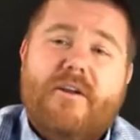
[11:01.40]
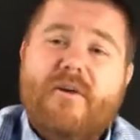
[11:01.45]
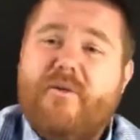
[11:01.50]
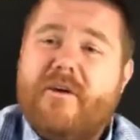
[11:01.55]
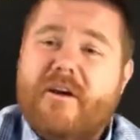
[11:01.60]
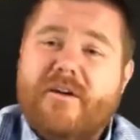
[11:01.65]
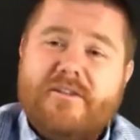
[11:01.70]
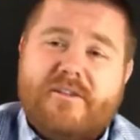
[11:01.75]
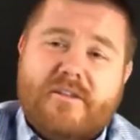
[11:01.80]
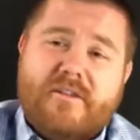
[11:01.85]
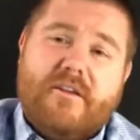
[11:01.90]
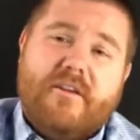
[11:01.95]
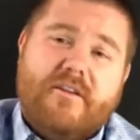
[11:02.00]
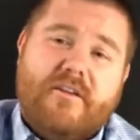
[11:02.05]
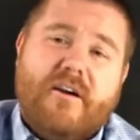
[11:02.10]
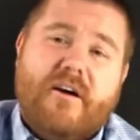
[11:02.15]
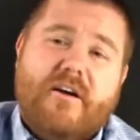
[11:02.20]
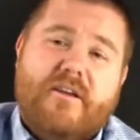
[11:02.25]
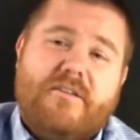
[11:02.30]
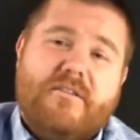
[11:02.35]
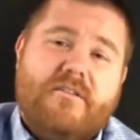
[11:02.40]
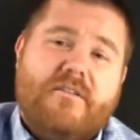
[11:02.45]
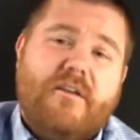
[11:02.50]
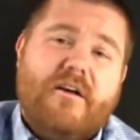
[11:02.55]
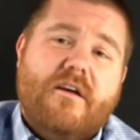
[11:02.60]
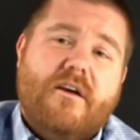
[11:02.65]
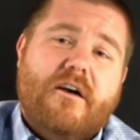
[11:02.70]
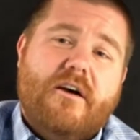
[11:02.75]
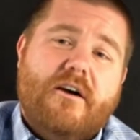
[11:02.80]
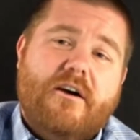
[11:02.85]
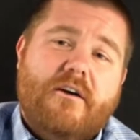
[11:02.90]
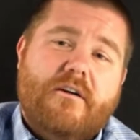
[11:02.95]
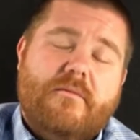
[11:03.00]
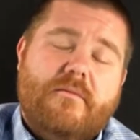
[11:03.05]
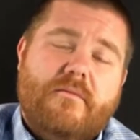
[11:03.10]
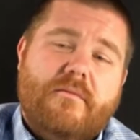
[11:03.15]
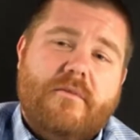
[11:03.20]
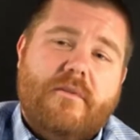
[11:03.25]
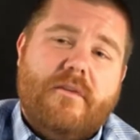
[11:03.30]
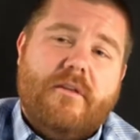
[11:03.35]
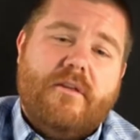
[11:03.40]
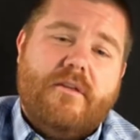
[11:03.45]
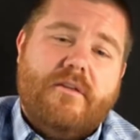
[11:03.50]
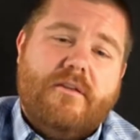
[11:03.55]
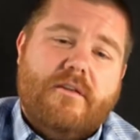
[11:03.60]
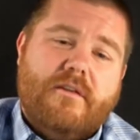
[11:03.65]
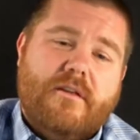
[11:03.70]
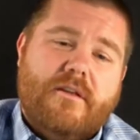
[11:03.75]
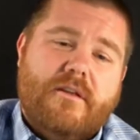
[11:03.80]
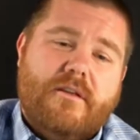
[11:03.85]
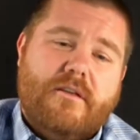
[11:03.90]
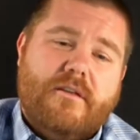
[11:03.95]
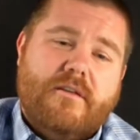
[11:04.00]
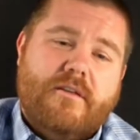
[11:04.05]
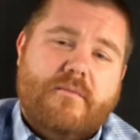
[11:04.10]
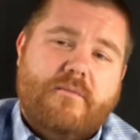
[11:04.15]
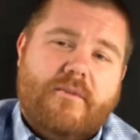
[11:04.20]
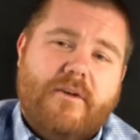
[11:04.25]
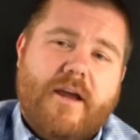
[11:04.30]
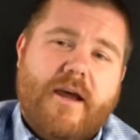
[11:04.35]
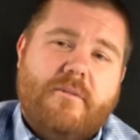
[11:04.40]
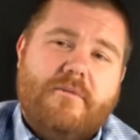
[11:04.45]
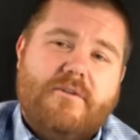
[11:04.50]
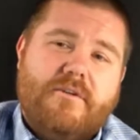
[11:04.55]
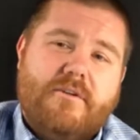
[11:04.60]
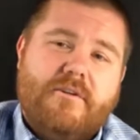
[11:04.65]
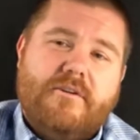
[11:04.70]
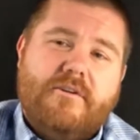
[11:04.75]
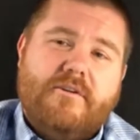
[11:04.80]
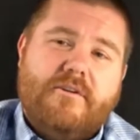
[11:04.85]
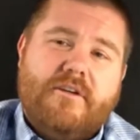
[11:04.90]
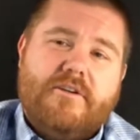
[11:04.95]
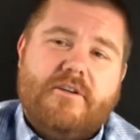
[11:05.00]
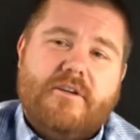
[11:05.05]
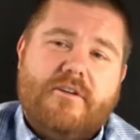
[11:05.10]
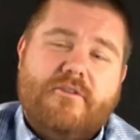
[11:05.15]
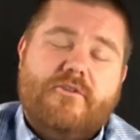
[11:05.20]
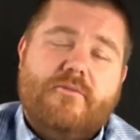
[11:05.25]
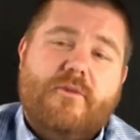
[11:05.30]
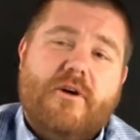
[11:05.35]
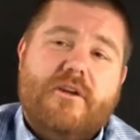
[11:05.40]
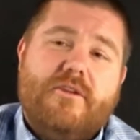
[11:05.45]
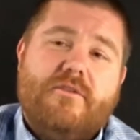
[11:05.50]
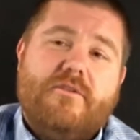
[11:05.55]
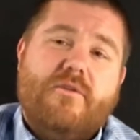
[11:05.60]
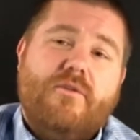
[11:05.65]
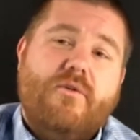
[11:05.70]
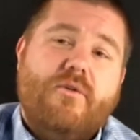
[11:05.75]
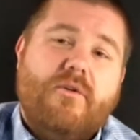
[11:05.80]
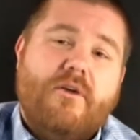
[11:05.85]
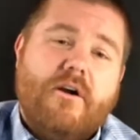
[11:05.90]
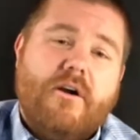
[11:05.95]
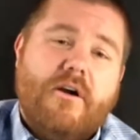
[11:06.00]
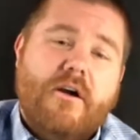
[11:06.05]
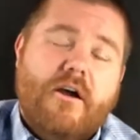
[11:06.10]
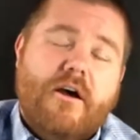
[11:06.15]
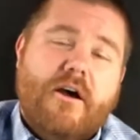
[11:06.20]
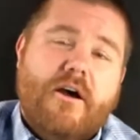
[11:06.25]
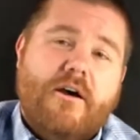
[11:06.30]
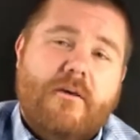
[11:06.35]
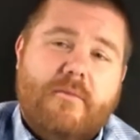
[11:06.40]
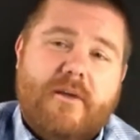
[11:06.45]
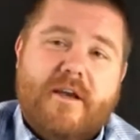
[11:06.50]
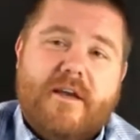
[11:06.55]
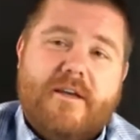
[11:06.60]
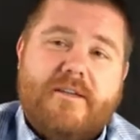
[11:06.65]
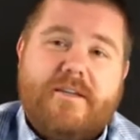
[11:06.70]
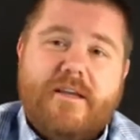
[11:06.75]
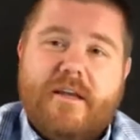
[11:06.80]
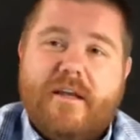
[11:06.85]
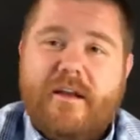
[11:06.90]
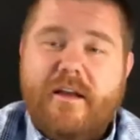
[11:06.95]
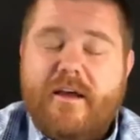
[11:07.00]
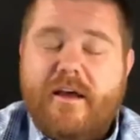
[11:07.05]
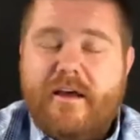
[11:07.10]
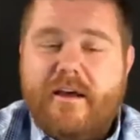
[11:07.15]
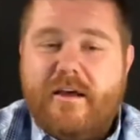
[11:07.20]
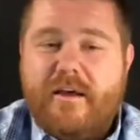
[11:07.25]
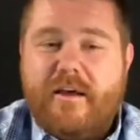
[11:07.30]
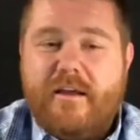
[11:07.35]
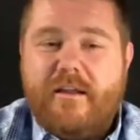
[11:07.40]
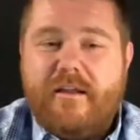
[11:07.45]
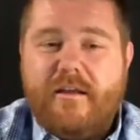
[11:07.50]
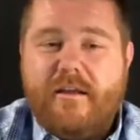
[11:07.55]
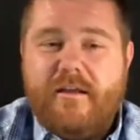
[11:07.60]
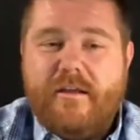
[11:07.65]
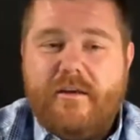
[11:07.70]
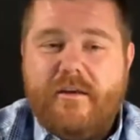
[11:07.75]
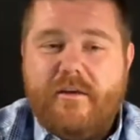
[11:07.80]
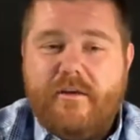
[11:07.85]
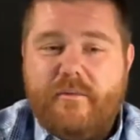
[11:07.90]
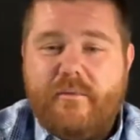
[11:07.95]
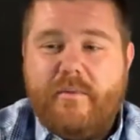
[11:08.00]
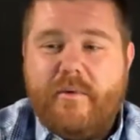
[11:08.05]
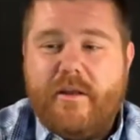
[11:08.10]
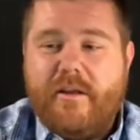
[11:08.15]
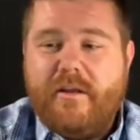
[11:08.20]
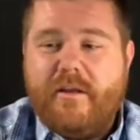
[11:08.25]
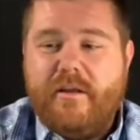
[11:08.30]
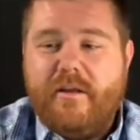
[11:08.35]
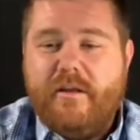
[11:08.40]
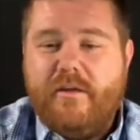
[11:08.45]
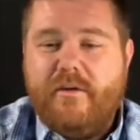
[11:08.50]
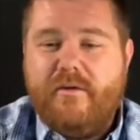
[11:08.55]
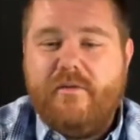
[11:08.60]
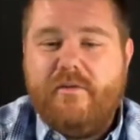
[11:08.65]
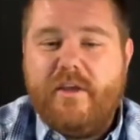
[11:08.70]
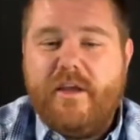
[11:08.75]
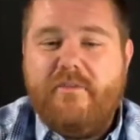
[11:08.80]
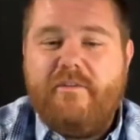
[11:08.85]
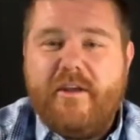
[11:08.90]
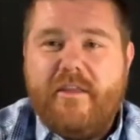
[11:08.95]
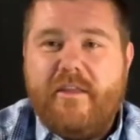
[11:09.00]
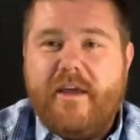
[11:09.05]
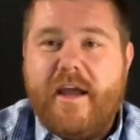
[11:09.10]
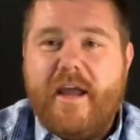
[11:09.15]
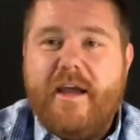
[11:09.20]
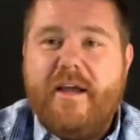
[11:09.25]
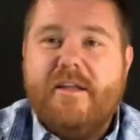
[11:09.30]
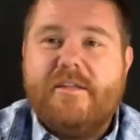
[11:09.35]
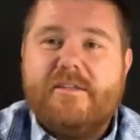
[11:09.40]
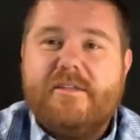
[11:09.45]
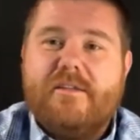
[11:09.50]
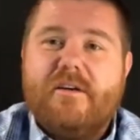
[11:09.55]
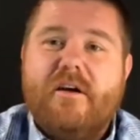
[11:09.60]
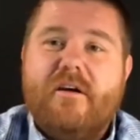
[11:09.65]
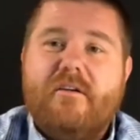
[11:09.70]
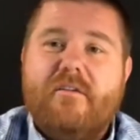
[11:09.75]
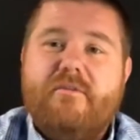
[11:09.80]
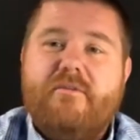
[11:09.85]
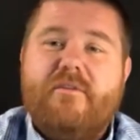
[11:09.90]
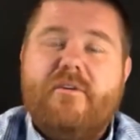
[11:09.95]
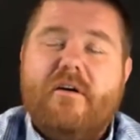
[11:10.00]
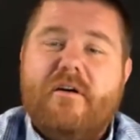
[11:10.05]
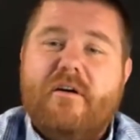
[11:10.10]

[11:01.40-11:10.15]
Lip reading: one else is going to touch, then perhaps you're touching it too much, or like I said, you leave it in the hands of